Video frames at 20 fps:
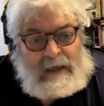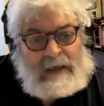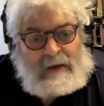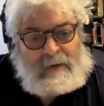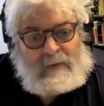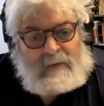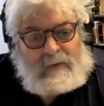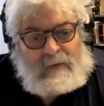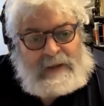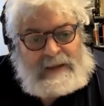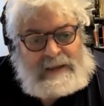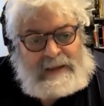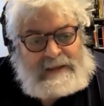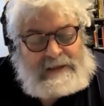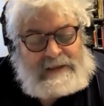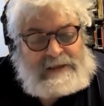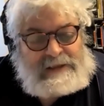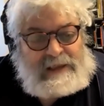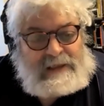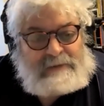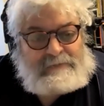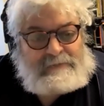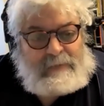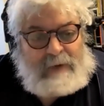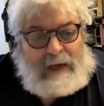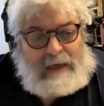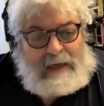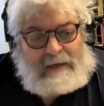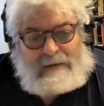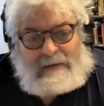We need to see,
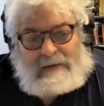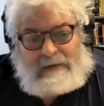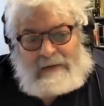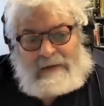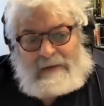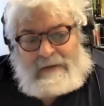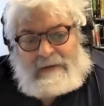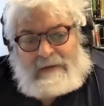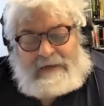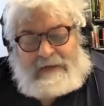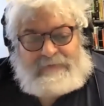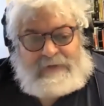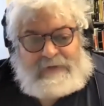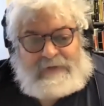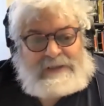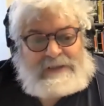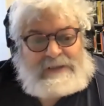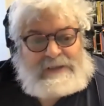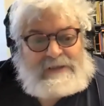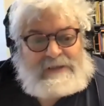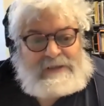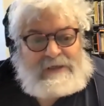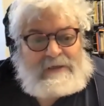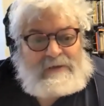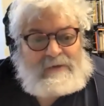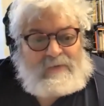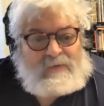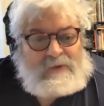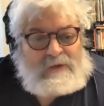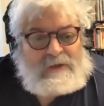look, if this is going to
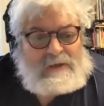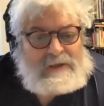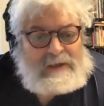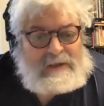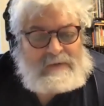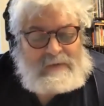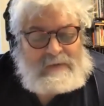work,